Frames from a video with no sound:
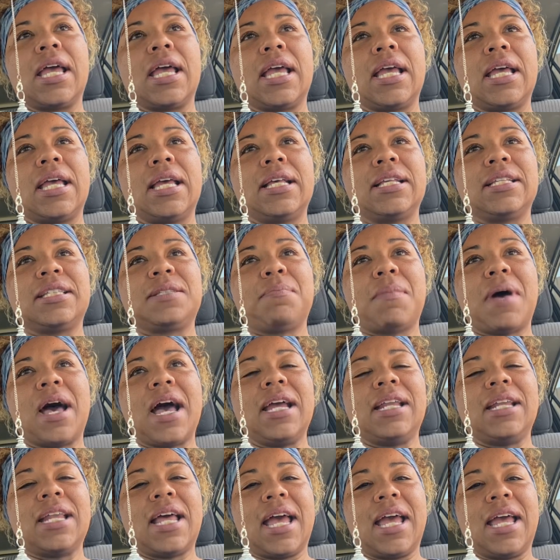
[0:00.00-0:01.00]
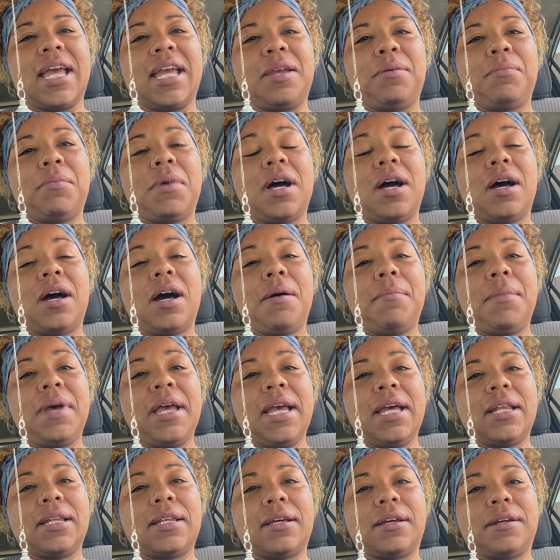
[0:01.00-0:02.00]
is my name
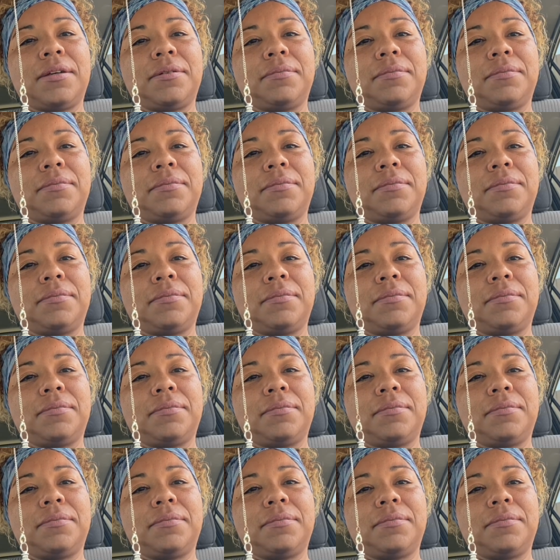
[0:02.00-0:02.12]
Amanda?